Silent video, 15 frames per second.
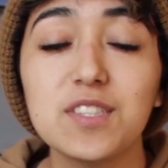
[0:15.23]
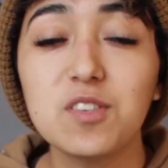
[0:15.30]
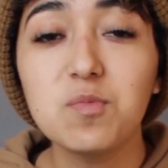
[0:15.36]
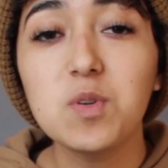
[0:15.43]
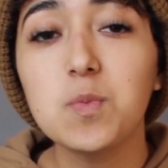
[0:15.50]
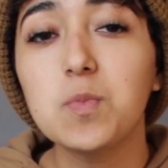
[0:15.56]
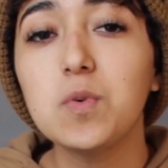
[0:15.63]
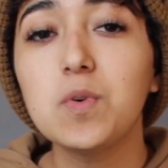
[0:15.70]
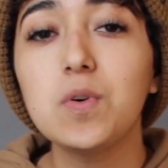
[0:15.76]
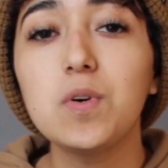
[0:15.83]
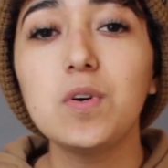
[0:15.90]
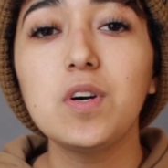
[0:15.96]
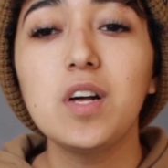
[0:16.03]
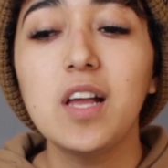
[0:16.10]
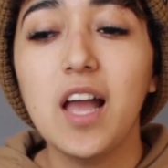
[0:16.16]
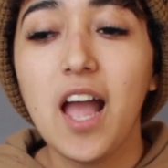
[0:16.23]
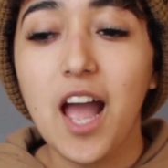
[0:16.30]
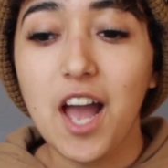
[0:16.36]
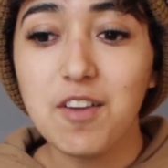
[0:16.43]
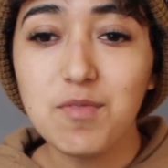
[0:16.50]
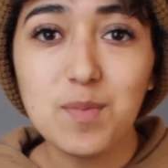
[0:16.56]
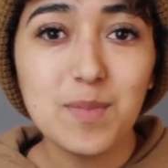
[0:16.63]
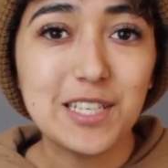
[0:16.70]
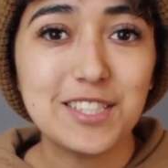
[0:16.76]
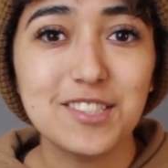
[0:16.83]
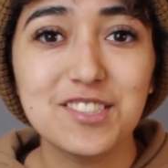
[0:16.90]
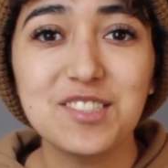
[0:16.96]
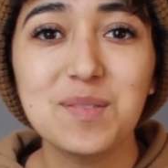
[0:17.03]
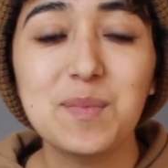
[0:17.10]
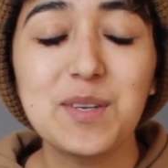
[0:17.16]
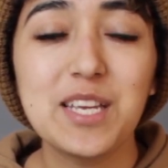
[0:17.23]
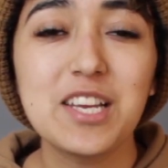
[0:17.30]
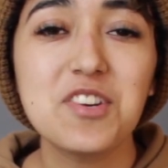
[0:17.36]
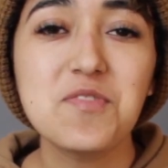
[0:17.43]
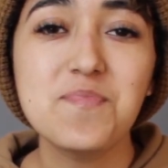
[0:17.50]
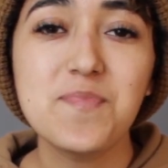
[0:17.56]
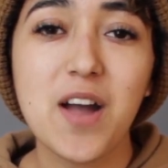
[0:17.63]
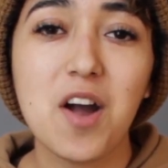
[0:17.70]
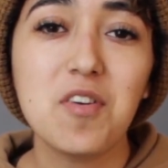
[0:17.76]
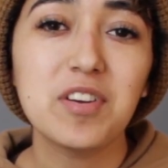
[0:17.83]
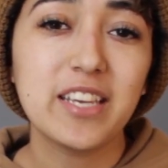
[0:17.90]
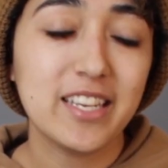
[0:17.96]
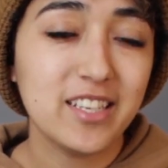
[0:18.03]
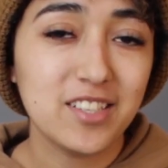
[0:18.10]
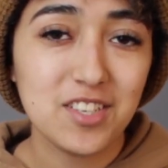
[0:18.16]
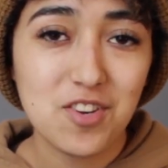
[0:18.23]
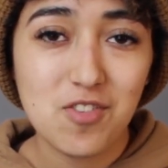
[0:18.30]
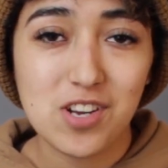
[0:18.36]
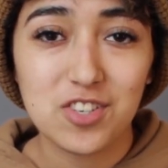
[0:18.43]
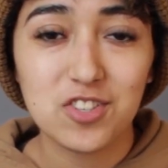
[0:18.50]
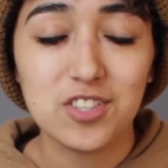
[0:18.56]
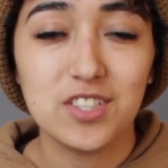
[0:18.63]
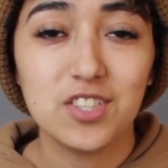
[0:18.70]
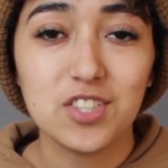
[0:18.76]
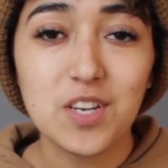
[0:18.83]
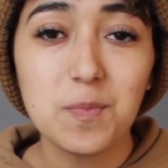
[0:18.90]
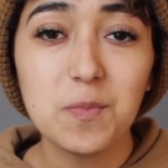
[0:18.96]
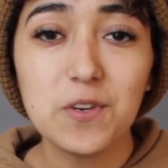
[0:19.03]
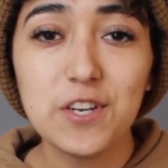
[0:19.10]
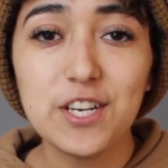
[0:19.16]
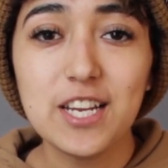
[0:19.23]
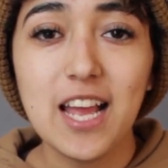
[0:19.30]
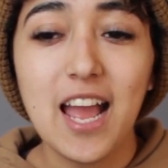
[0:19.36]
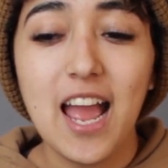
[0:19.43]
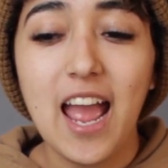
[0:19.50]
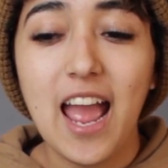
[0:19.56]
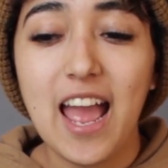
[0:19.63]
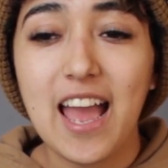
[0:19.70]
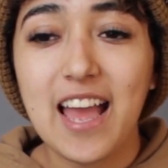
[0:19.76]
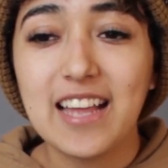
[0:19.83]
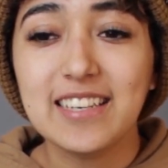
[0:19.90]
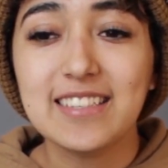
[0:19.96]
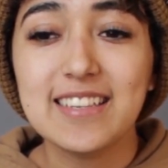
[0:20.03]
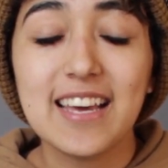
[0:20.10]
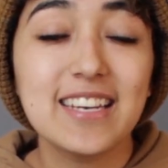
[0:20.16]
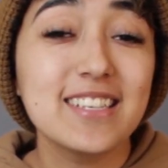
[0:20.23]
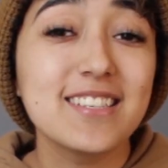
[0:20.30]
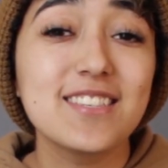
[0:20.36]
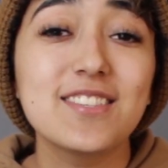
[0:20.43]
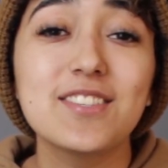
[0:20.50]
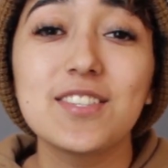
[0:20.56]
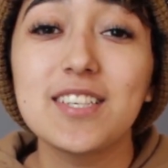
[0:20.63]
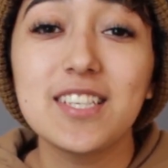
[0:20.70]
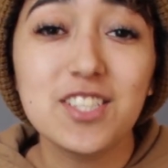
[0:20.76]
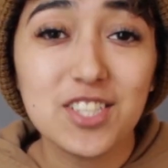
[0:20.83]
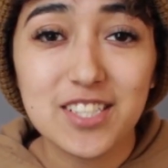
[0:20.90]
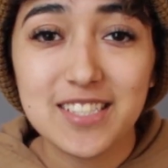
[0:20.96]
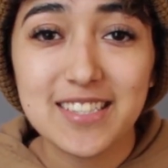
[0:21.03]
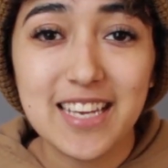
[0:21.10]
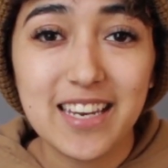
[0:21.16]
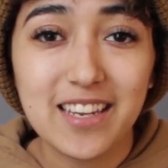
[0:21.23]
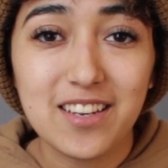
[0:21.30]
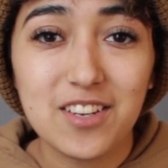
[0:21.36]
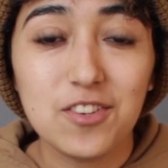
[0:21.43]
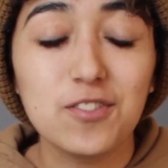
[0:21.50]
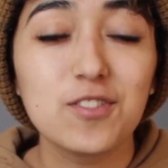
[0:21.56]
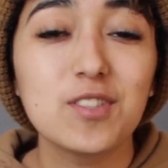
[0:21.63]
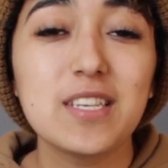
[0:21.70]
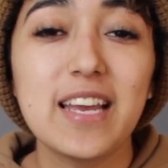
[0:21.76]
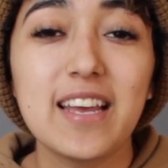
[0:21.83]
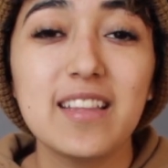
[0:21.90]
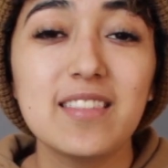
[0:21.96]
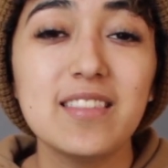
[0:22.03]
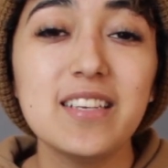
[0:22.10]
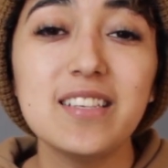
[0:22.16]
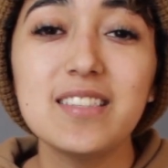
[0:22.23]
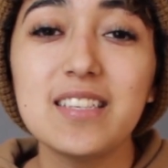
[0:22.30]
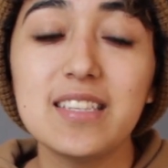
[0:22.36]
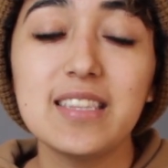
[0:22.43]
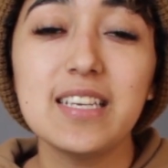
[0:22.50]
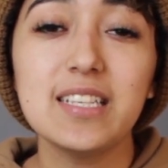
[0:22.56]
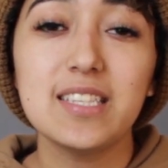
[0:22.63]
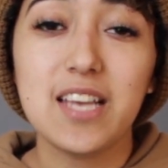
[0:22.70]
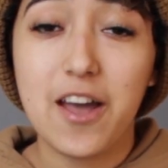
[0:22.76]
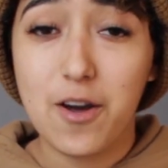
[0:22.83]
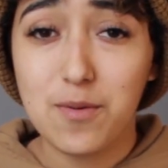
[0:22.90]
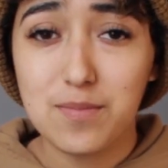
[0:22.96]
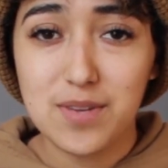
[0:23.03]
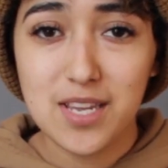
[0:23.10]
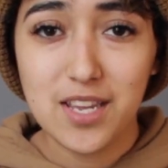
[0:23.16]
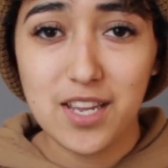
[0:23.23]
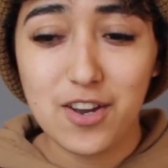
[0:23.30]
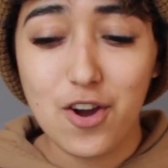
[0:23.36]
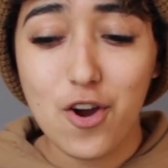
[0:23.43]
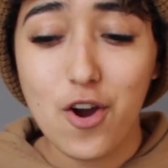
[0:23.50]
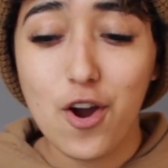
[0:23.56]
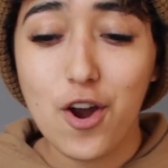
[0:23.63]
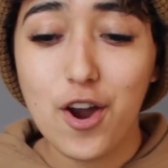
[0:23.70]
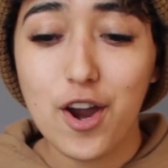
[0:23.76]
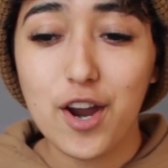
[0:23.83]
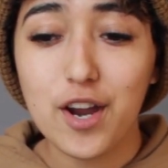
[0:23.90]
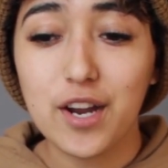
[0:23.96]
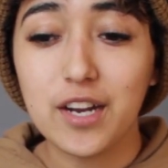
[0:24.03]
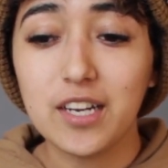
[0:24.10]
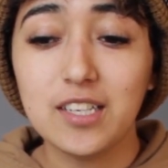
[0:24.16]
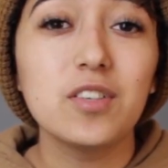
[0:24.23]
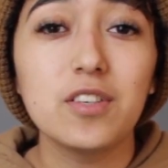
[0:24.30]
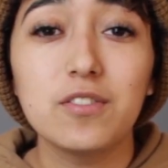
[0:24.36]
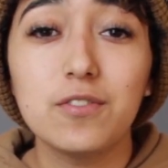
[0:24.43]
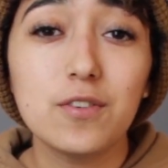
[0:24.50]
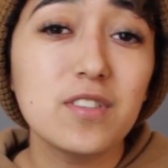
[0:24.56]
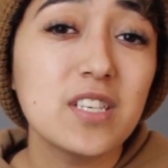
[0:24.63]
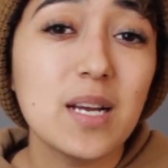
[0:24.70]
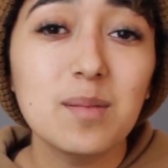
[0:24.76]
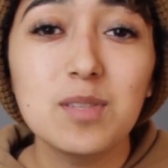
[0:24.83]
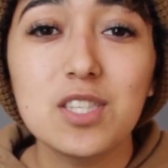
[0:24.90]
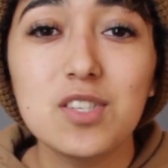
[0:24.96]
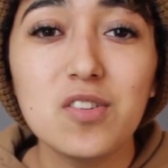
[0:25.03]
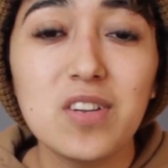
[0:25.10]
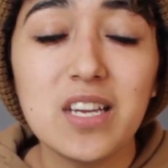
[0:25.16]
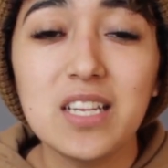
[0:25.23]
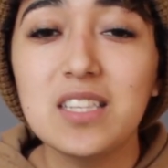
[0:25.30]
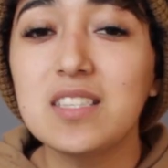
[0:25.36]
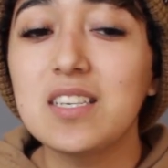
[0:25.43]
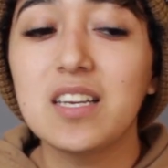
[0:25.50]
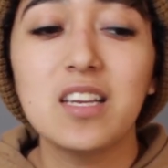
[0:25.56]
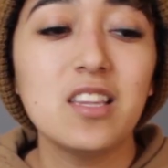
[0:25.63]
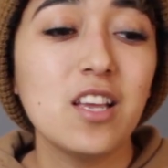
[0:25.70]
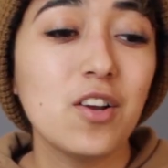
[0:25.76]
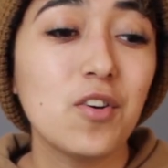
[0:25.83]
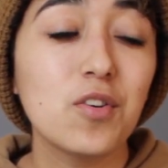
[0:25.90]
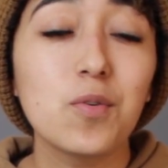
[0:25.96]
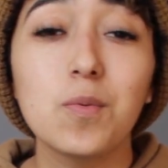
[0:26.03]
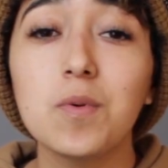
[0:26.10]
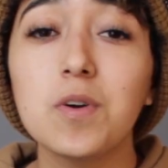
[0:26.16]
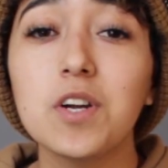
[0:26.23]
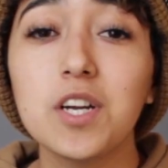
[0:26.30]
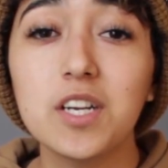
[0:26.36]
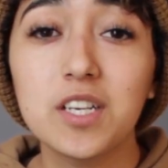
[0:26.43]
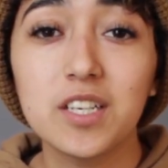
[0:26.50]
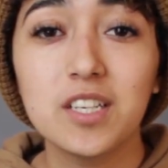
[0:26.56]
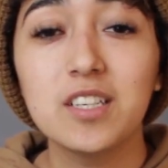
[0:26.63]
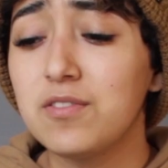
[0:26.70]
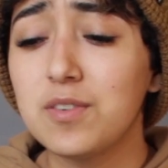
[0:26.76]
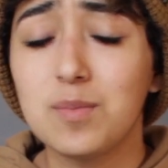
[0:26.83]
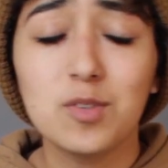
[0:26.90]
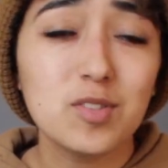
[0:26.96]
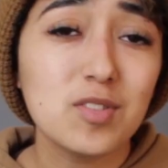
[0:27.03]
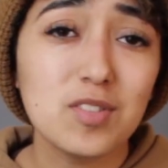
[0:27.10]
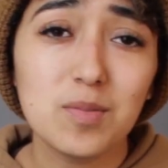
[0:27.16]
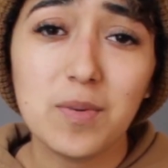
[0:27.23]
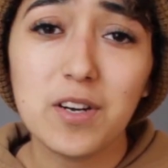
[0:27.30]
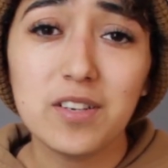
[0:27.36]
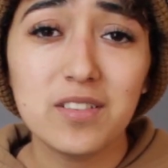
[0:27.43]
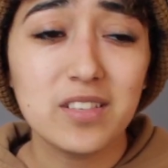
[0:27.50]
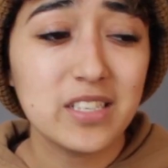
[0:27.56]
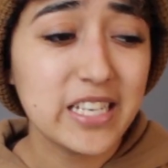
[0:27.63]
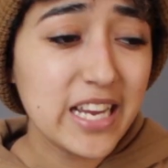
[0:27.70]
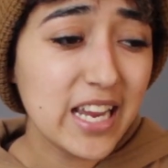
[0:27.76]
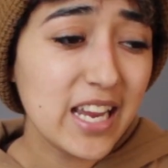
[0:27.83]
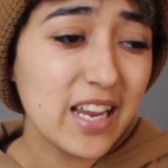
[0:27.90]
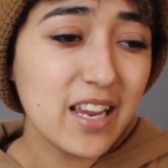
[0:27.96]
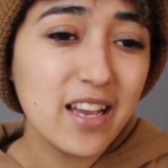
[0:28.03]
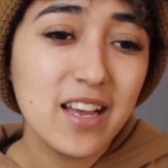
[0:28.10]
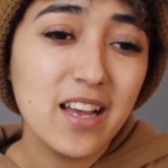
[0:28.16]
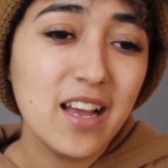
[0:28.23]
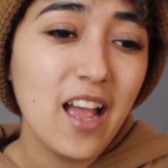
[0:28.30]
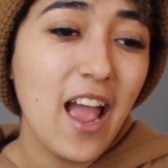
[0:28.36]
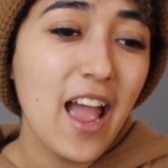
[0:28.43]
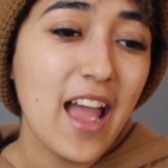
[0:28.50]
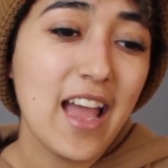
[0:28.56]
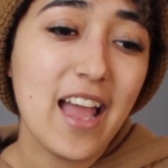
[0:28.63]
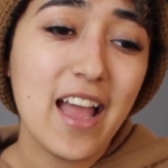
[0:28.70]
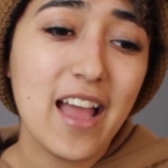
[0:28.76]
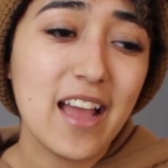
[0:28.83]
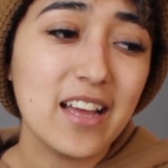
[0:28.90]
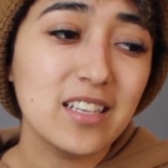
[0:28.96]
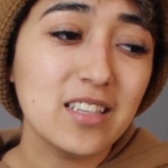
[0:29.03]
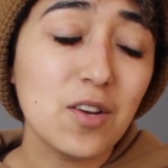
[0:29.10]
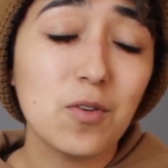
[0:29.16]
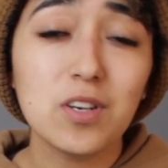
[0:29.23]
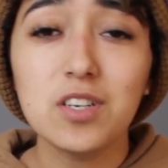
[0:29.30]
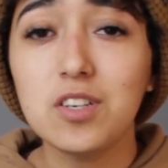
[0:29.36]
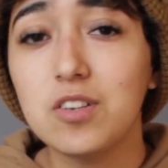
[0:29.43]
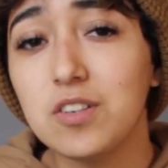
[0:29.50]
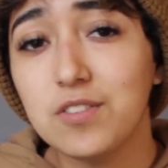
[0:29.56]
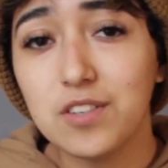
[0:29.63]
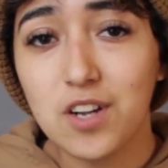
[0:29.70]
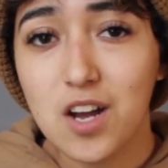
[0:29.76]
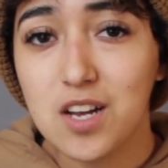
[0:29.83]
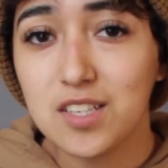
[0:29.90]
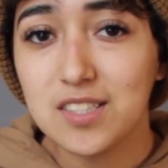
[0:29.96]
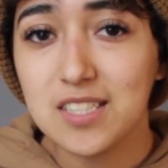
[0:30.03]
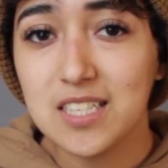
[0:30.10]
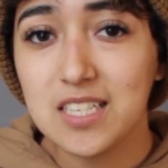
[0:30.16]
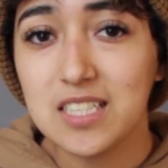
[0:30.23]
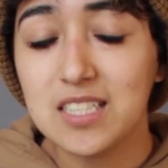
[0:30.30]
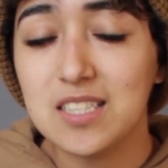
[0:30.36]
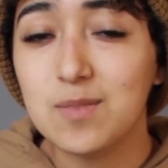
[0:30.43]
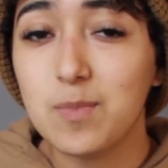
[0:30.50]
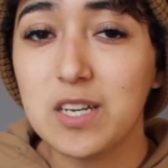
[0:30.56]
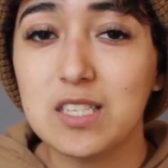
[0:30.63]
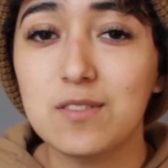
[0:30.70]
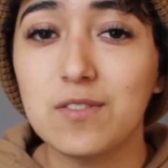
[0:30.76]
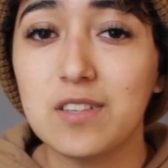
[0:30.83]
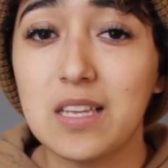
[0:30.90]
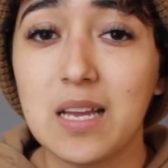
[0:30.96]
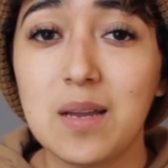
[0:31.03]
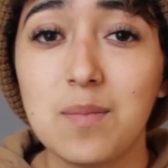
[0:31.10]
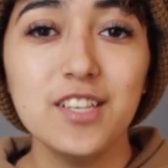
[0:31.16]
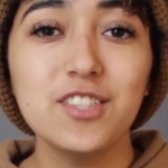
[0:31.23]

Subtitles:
Some people have been messaging me about getting a new Australian Shepherd, and that is such exciting news. And things that they tell me are they're a full-time student, they go to work for most of the part of the day, and they want to know if an Aussie is best for them.